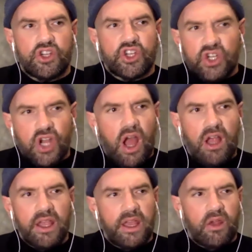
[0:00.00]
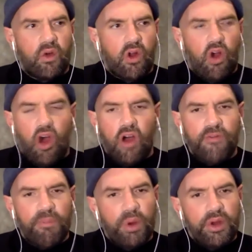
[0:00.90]
shocking or
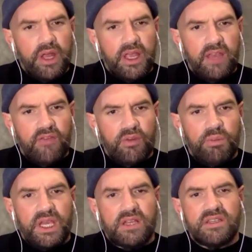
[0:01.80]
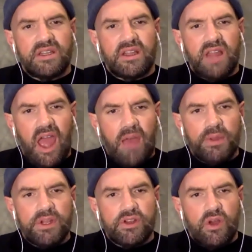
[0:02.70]
off-putting even because it
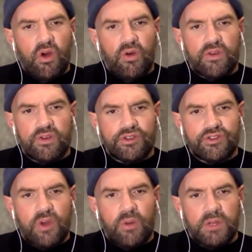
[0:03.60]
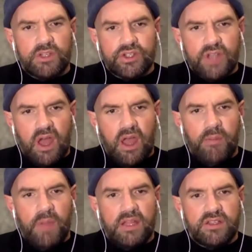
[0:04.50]
happened over so much
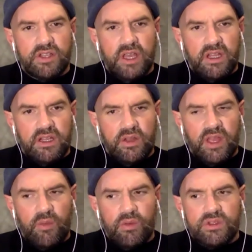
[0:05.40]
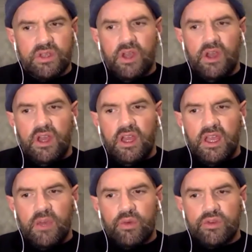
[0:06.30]
time and mm. it, it was
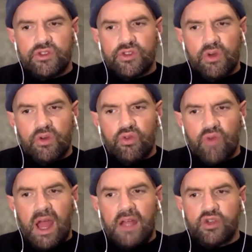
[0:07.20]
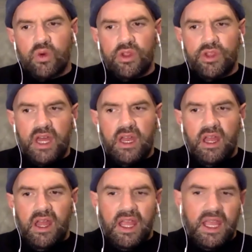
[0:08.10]
it was so gradual that
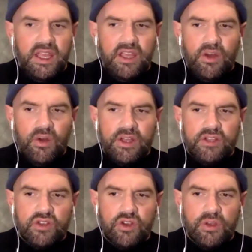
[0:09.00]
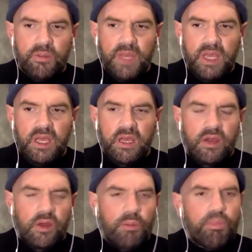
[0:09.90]
it you know it took me
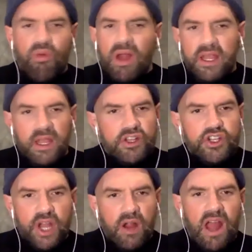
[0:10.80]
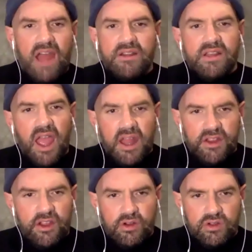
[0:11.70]
breaking a chair at
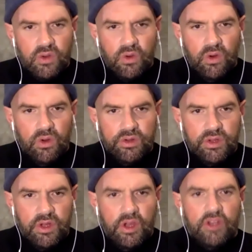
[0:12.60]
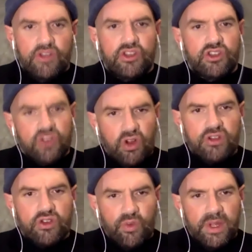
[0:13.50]
10 years old to
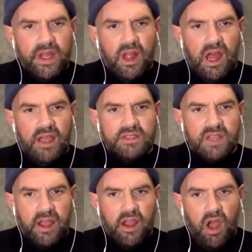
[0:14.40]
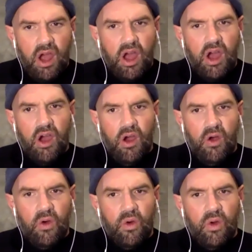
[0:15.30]
start to realize like
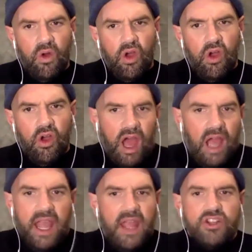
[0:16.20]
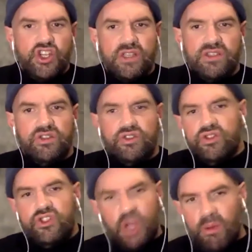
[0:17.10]
oh i can't just
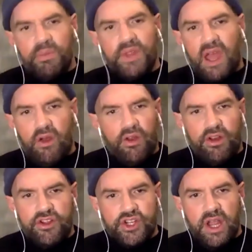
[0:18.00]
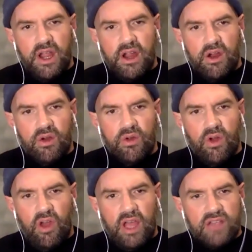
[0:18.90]
jump down on a chair
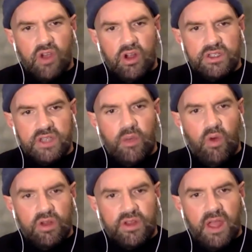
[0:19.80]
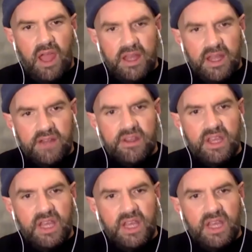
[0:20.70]
as hard as i want i, I need